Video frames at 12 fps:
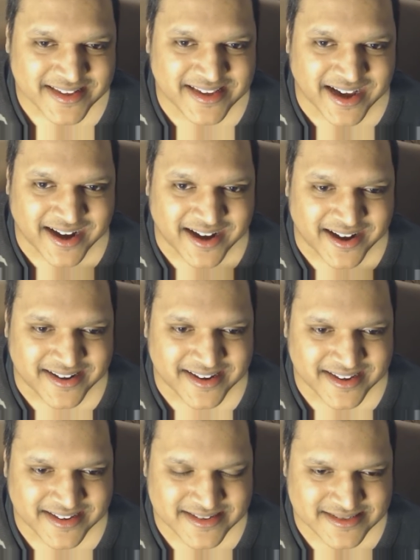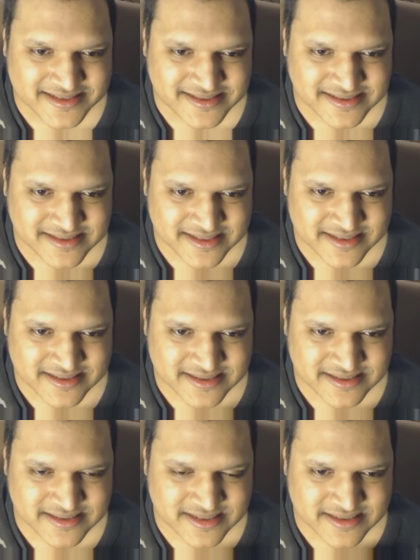So God. Far, this intermission is the
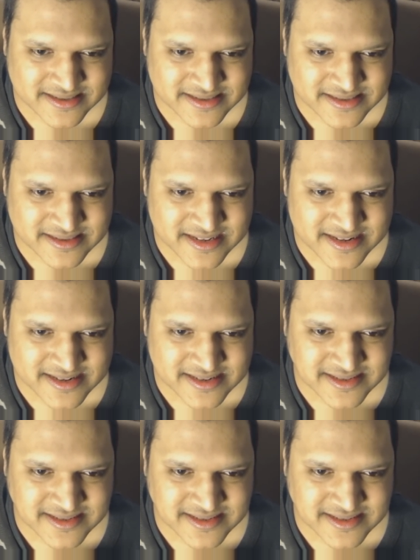best part of the play.